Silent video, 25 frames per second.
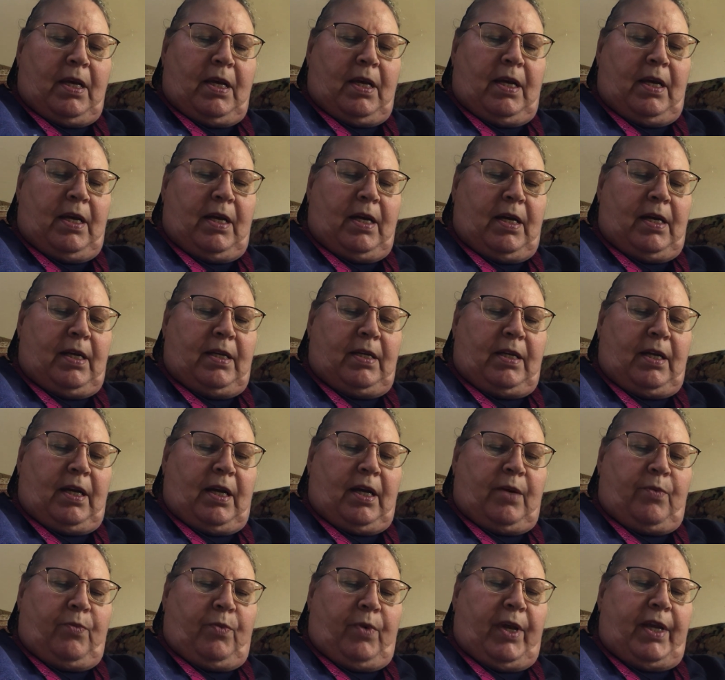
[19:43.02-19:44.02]
And
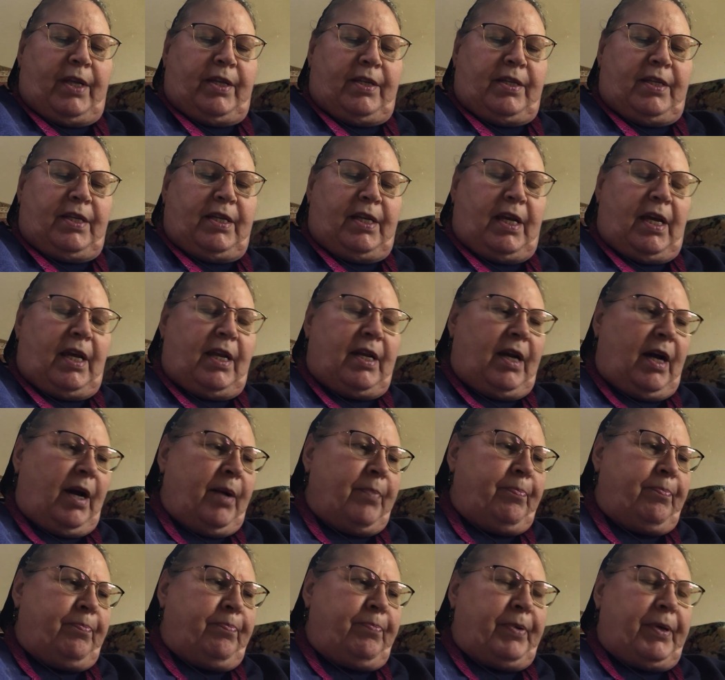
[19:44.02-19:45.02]
I went to get
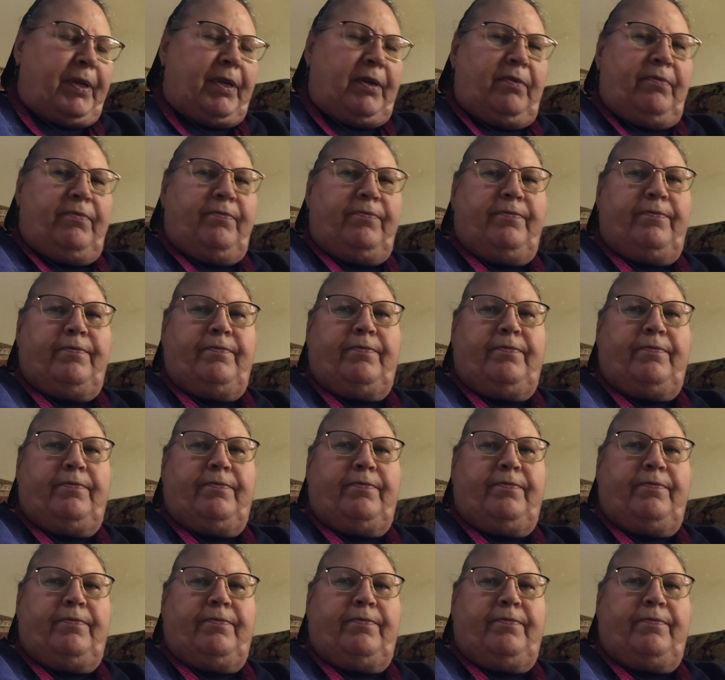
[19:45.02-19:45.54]
up, and